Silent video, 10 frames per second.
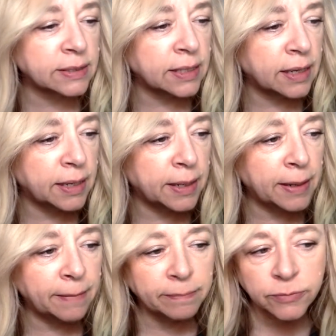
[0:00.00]

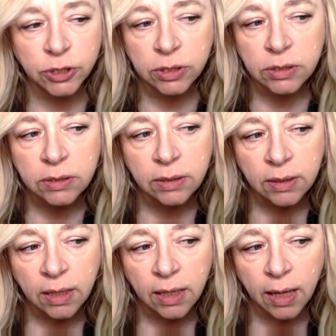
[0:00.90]
um, just
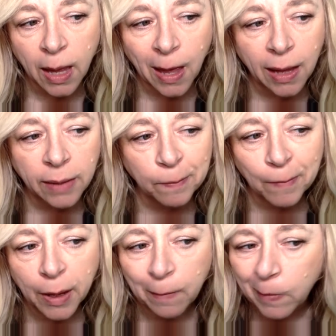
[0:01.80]
looking at
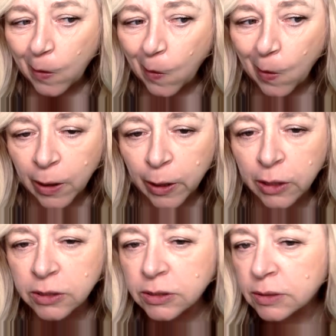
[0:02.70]
my
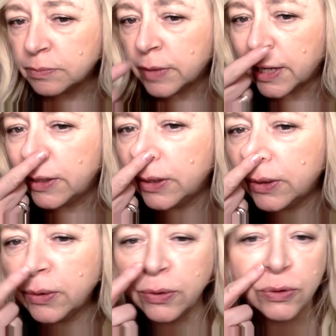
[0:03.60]
pores, my
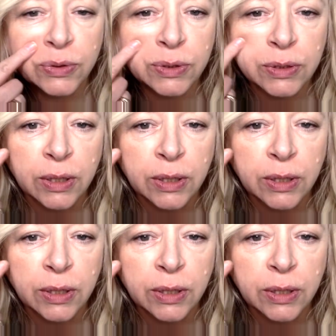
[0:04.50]
nose,